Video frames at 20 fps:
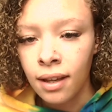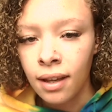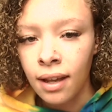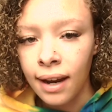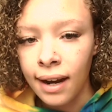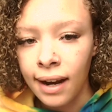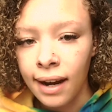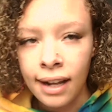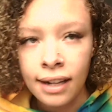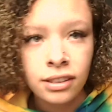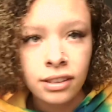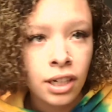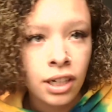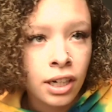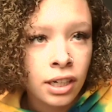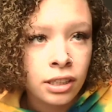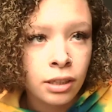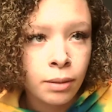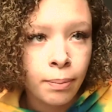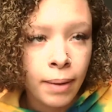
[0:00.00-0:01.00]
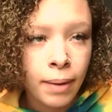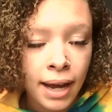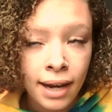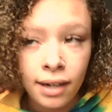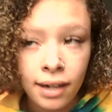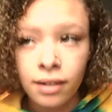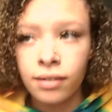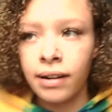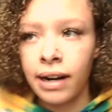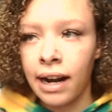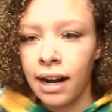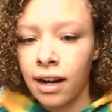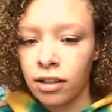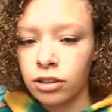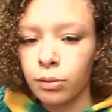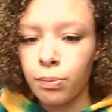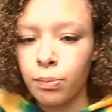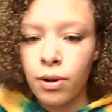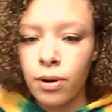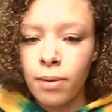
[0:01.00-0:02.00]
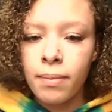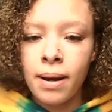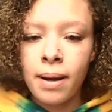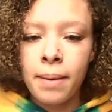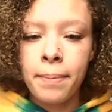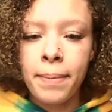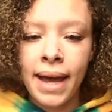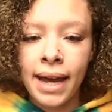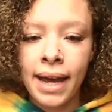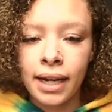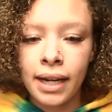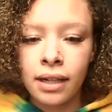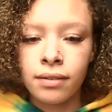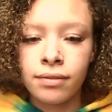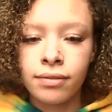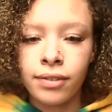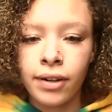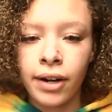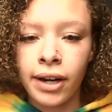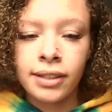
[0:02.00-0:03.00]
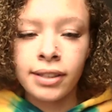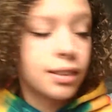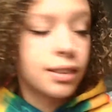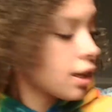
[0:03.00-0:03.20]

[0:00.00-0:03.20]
And I turned back around, put my bag in front,